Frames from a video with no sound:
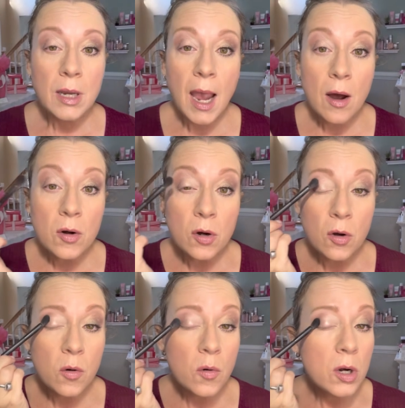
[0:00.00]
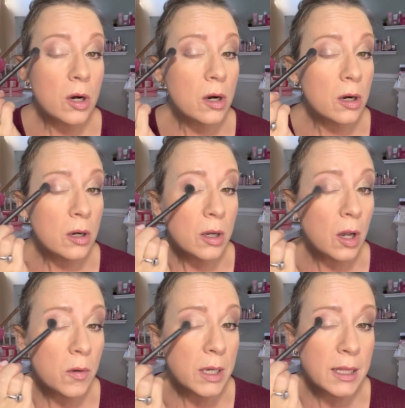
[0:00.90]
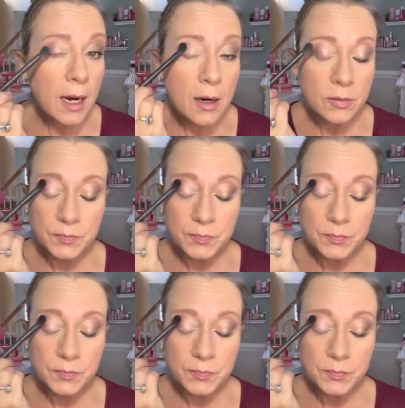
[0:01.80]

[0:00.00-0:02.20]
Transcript: outer corner going there.